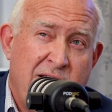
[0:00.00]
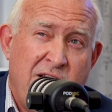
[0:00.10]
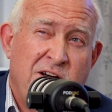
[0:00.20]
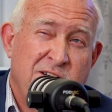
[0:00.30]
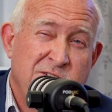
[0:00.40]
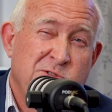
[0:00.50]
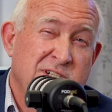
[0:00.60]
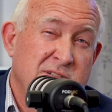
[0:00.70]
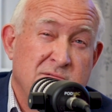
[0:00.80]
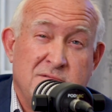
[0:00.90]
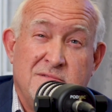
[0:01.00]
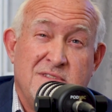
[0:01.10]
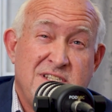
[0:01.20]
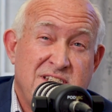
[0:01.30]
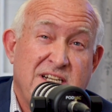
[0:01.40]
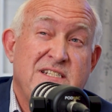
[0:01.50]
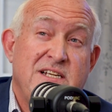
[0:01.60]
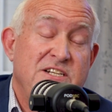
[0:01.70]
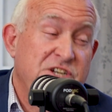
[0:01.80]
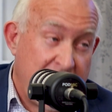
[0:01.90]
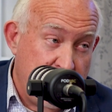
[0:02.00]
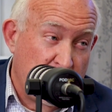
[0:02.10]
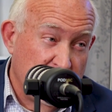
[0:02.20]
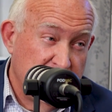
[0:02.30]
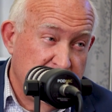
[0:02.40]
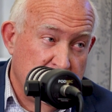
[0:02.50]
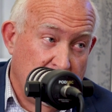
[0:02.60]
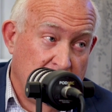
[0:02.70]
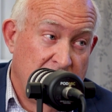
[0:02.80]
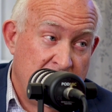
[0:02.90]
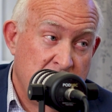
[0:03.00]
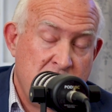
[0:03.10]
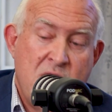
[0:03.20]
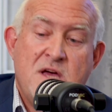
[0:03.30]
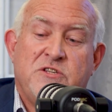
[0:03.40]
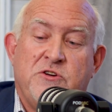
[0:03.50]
160 chambers alone.